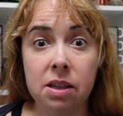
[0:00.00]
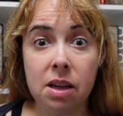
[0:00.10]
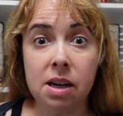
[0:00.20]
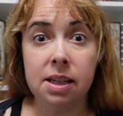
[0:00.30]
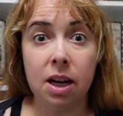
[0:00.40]
is
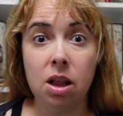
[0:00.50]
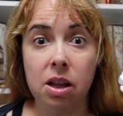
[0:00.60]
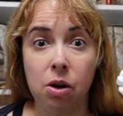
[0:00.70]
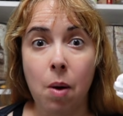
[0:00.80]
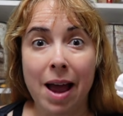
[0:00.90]
gonna take a
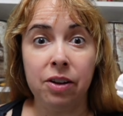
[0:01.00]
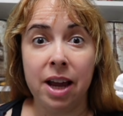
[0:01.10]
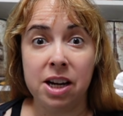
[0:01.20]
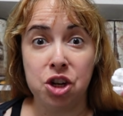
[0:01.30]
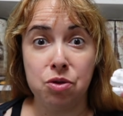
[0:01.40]
little while
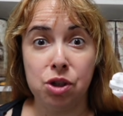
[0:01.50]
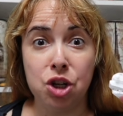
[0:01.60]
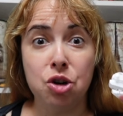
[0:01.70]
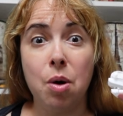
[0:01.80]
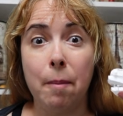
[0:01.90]
getting used
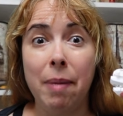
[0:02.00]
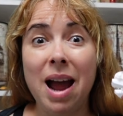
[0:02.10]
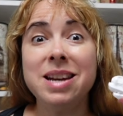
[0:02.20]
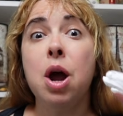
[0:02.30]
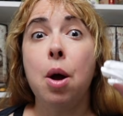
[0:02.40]
to,
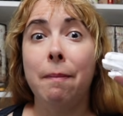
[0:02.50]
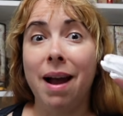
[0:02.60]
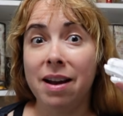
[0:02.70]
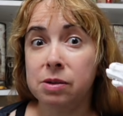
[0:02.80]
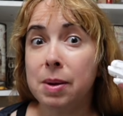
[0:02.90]
but my
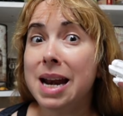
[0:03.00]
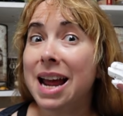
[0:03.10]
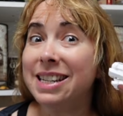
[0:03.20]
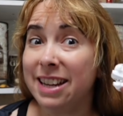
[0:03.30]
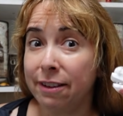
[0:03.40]
husband
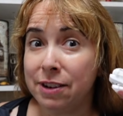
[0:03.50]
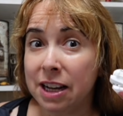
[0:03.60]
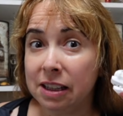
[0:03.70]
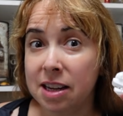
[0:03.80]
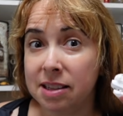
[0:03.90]

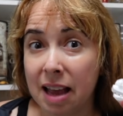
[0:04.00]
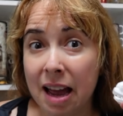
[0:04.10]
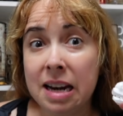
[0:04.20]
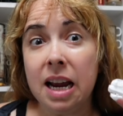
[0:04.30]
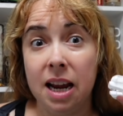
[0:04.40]
definitely
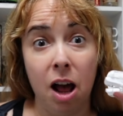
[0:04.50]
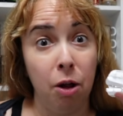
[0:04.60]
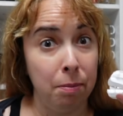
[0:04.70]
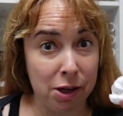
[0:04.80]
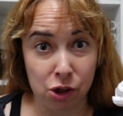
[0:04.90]
said it
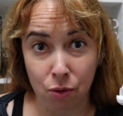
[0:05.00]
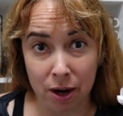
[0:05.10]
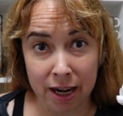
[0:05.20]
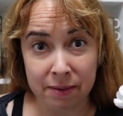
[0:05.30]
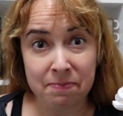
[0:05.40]
helped my
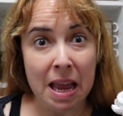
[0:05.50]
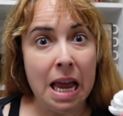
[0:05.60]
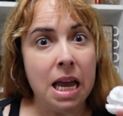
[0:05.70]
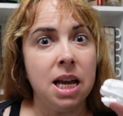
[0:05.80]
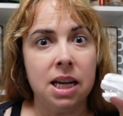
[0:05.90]
snoring.
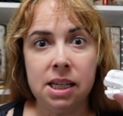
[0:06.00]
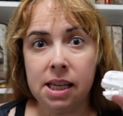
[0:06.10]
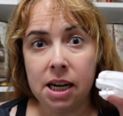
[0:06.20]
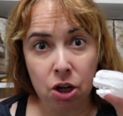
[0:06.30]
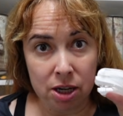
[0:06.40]
He
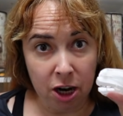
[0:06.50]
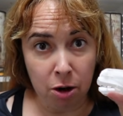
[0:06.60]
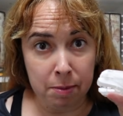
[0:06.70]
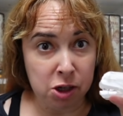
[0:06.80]
said he couldn't hear me